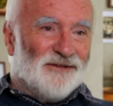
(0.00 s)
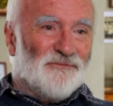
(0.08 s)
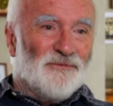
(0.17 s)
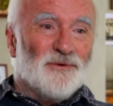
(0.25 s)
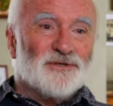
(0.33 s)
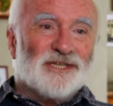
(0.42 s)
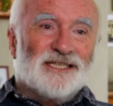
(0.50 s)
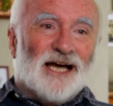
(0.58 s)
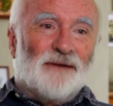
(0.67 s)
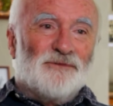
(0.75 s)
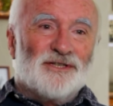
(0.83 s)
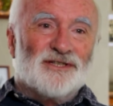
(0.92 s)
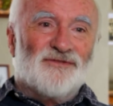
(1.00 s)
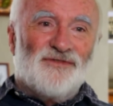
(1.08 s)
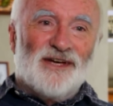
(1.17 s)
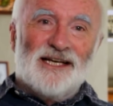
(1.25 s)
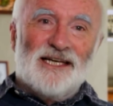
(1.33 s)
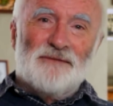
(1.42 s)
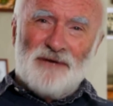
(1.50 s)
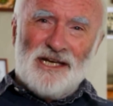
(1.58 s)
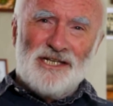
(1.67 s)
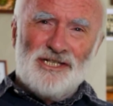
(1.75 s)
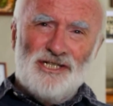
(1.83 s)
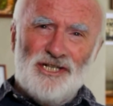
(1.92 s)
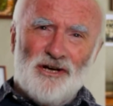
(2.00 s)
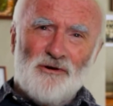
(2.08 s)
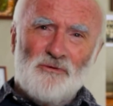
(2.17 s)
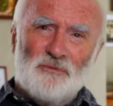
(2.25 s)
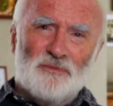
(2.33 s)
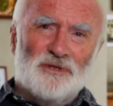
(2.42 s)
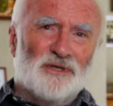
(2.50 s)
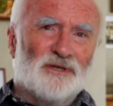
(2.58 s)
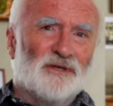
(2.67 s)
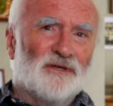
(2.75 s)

Most of the time you just feel you're being duped.